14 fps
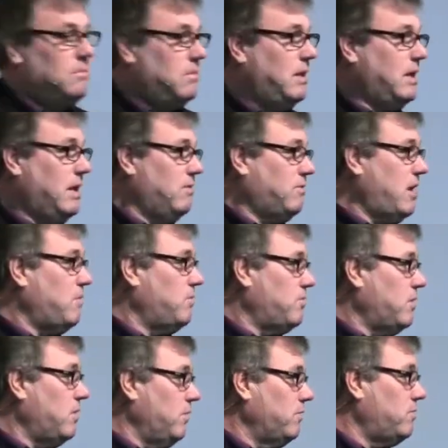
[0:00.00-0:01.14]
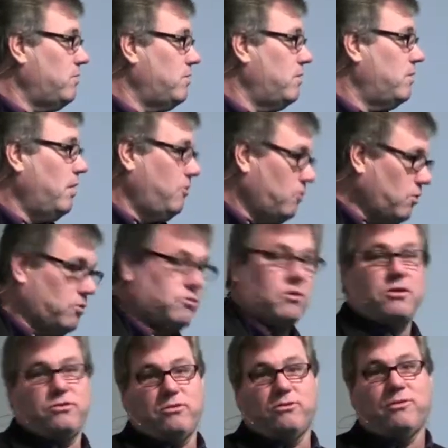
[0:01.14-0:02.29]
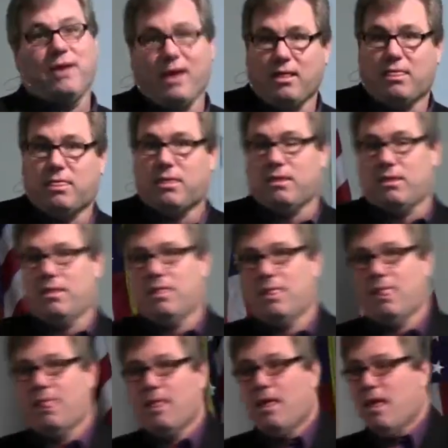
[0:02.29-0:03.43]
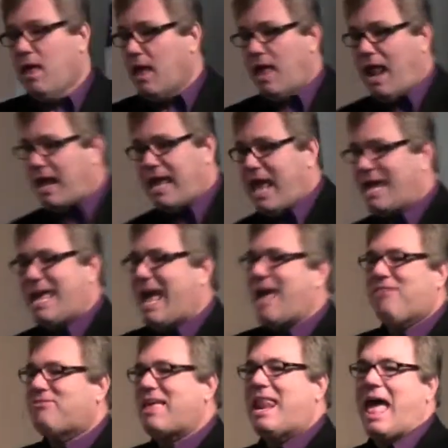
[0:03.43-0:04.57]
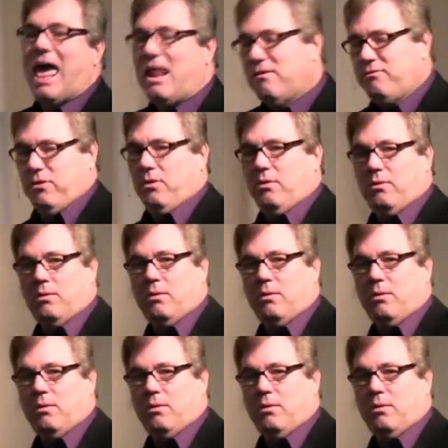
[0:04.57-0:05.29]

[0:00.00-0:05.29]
But they get the same results. They short circuit your faith. And I can't cast that out of you.